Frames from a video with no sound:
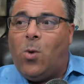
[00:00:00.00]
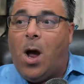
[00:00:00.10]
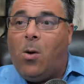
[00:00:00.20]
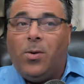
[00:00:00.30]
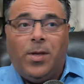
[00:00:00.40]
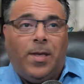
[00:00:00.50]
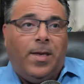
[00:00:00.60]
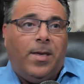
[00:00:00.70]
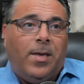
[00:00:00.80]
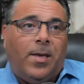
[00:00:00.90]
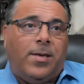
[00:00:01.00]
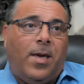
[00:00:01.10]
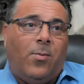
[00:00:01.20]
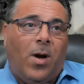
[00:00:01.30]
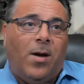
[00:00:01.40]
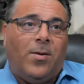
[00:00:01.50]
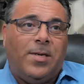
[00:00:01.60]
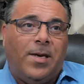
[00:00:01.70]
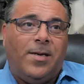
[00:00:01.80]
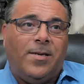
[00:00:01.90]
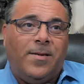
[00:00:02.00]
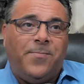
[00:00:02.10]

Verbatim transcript: wow. Yeah, wow. Yeah.